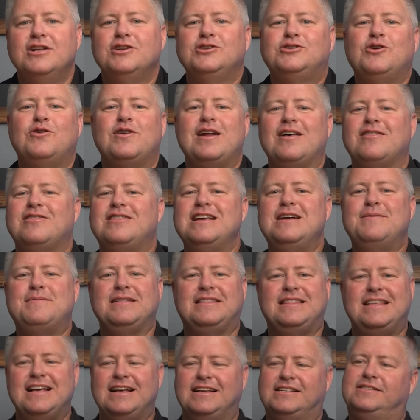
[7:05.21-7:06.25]
So now think
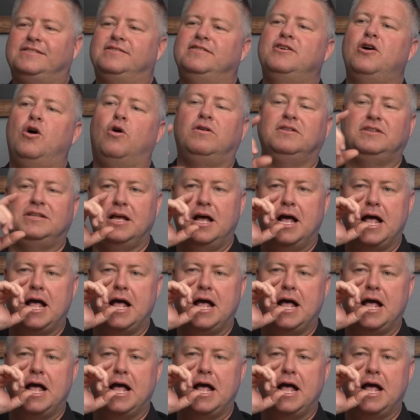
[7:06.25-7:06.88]
about this. The old